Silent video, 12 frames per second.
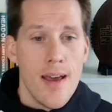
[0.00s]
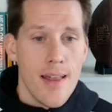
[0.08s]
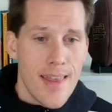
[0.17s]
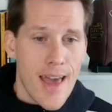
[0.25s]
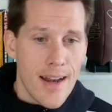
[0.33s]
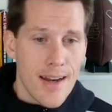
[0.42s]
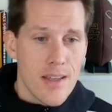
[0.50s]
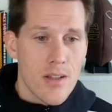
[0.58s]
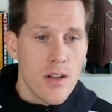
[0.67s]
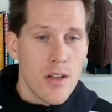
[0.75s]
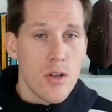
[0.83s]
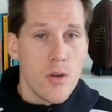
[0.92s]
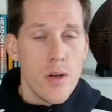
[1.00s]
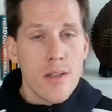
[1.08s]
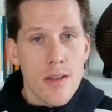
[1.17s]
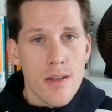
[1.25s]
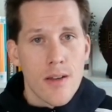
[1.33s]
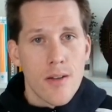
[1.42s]
That is going to do it
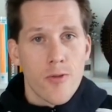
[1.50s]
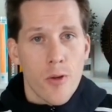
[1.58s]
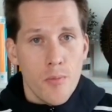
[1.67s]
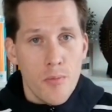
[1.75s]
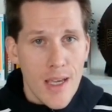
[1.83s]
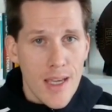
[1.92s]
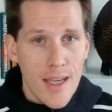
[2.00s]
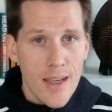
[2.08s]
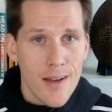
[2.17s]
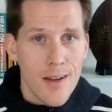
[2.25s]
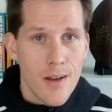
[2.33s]
for me